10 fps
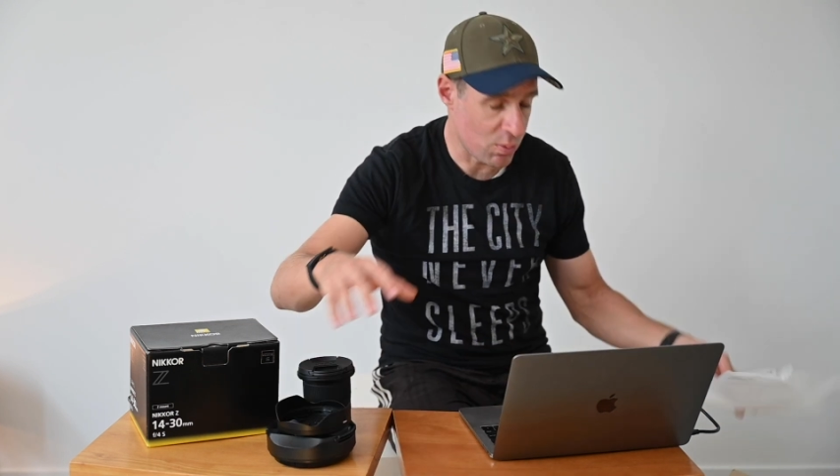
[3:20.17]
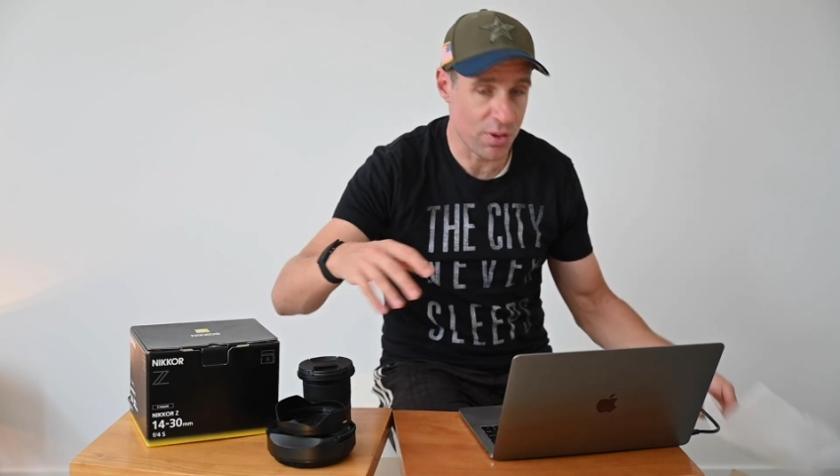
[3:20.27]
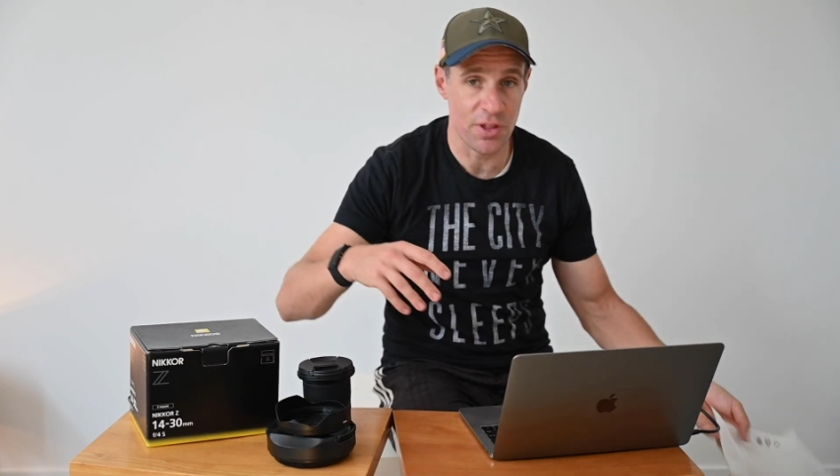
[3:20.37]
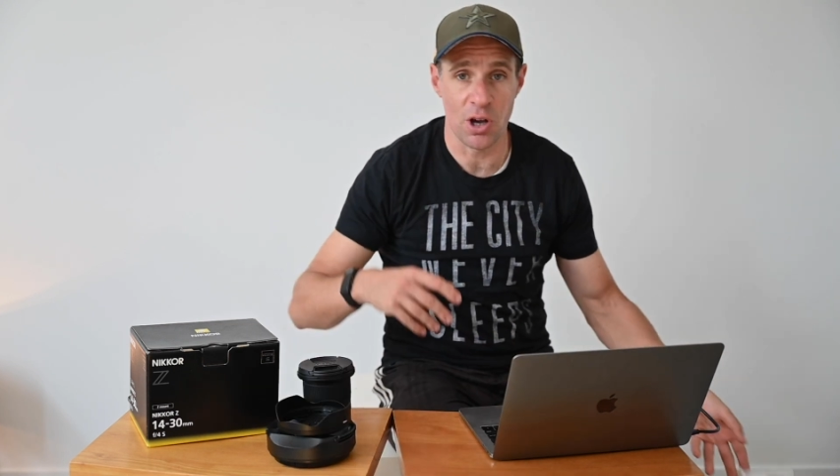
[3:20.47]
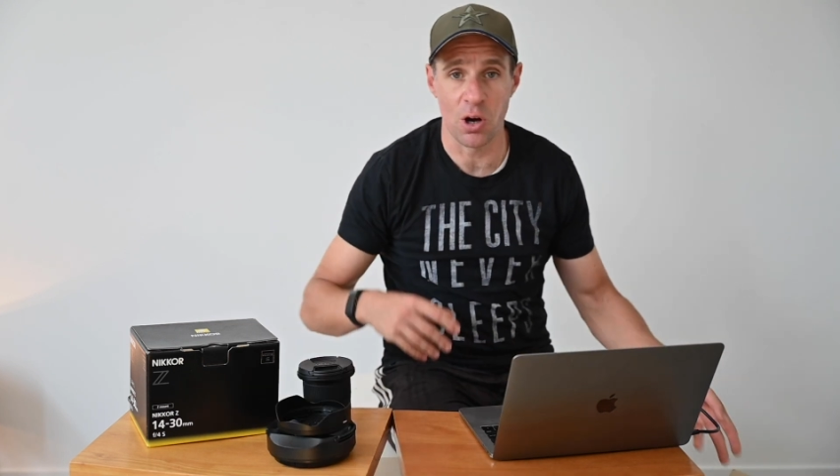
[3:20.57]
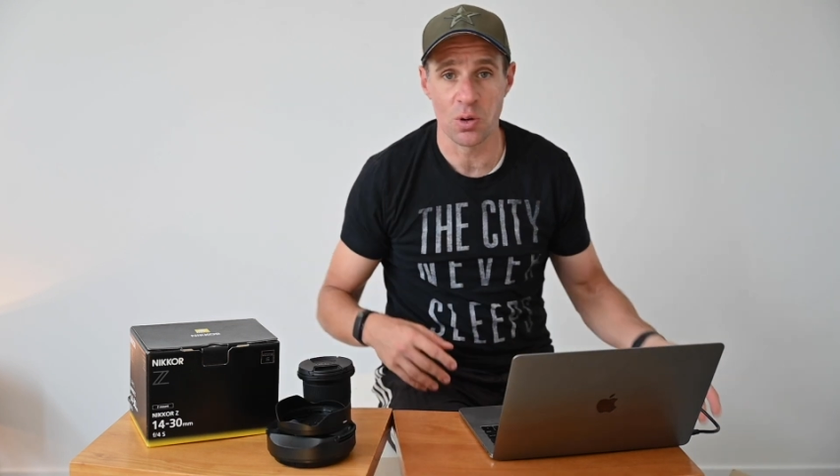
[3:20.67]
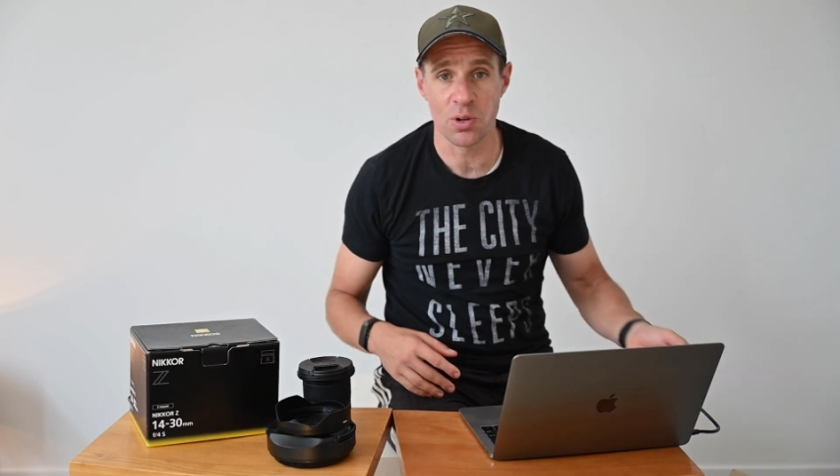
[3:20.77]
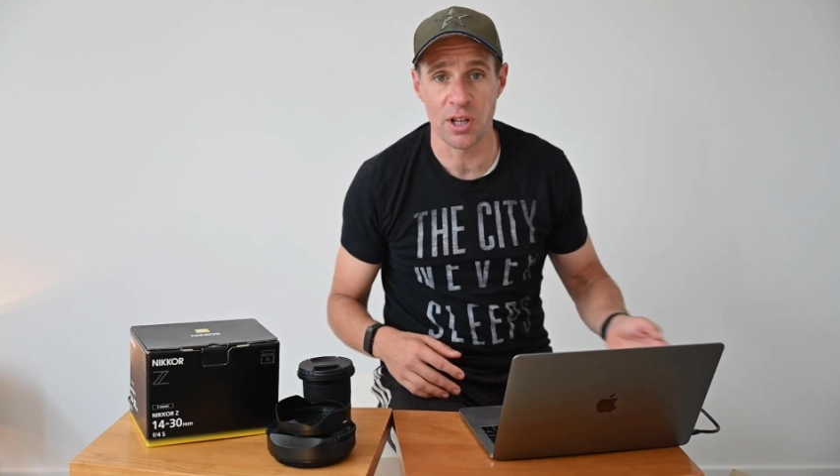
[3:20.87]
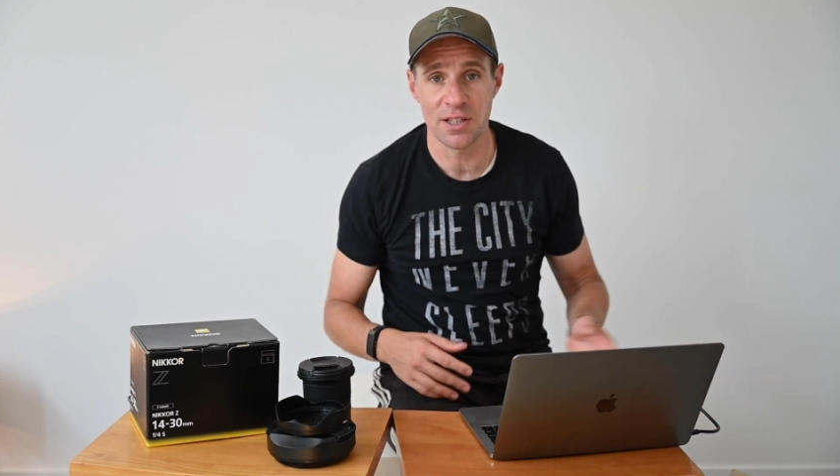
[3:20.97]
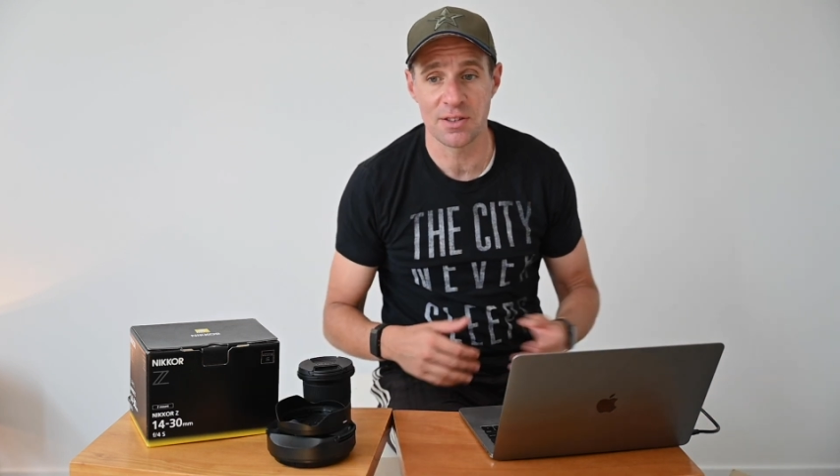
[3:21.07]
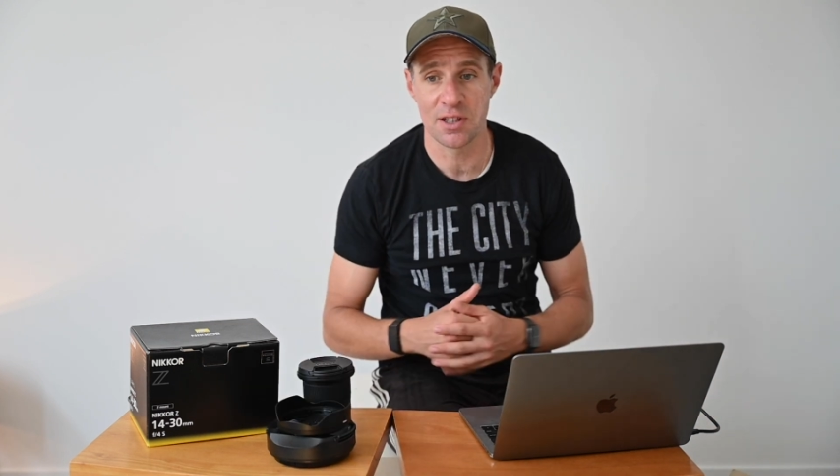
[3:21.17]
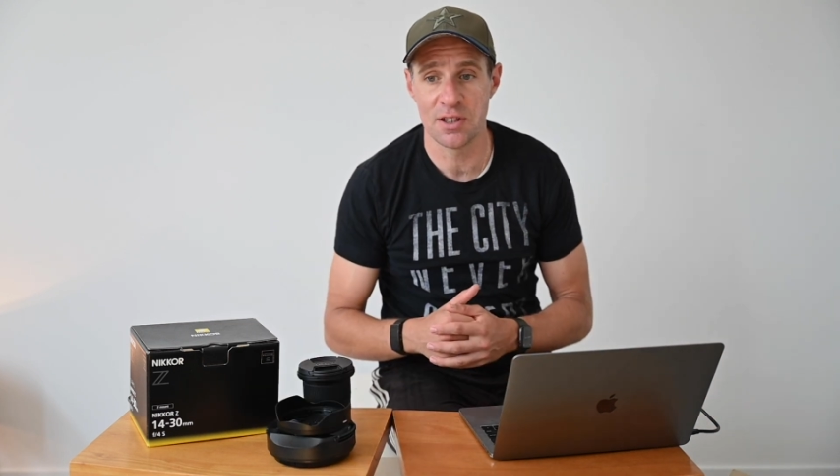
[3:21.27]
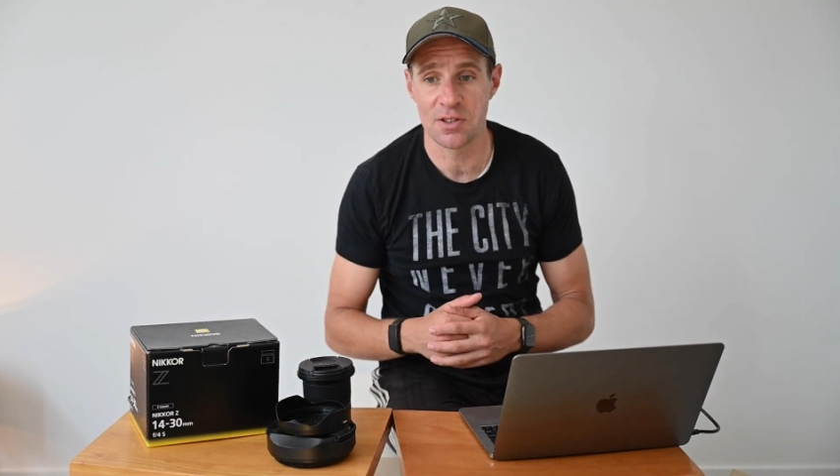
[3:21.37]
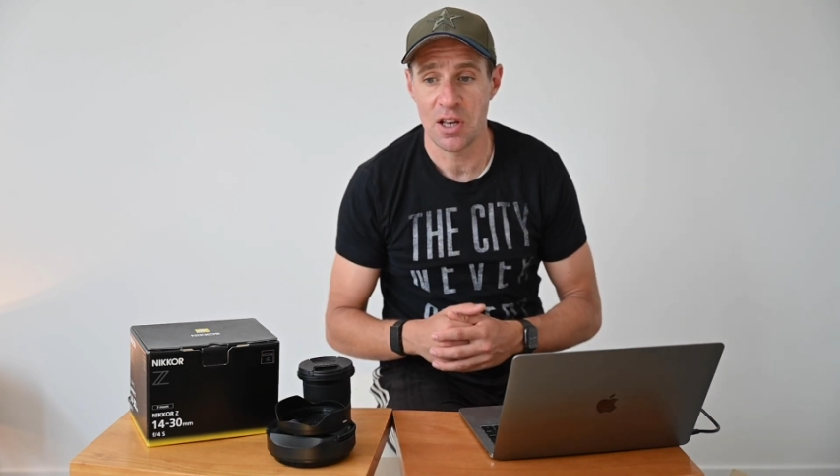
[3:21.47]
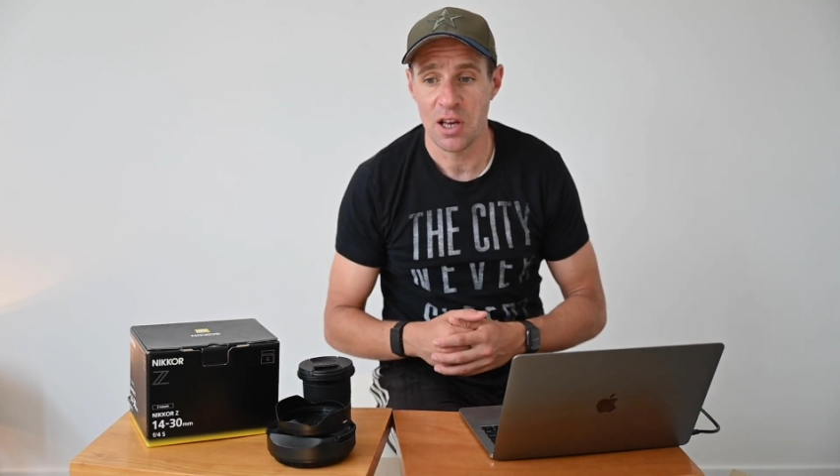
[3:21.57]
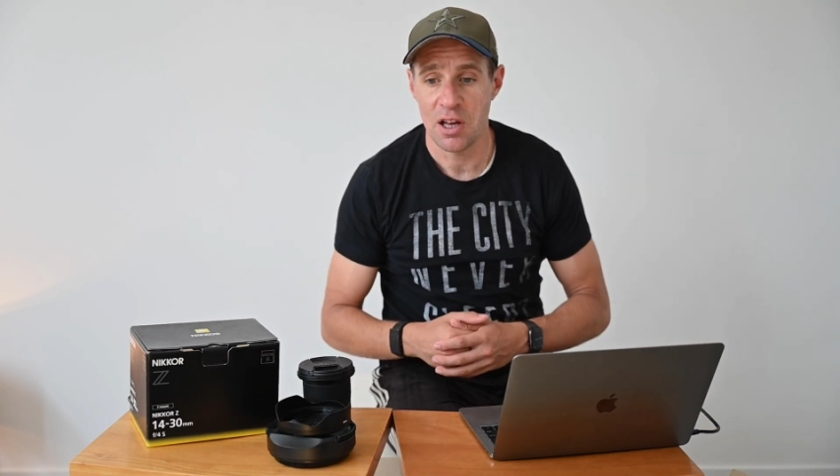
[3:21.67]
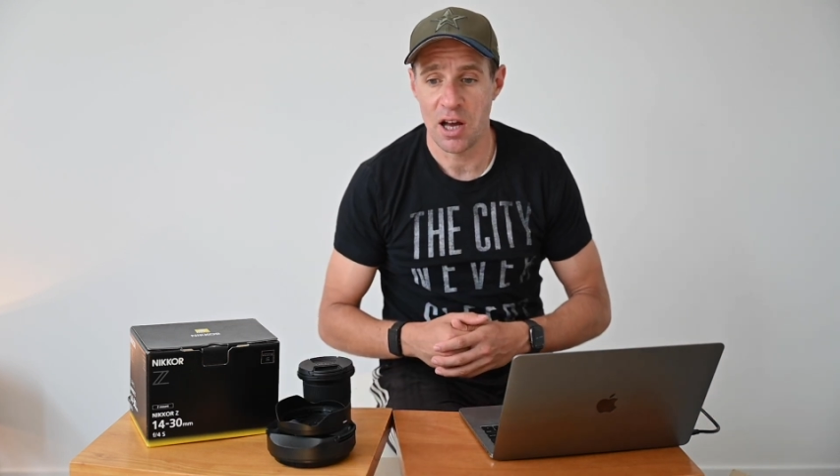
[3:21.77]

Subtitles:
with the old lenses,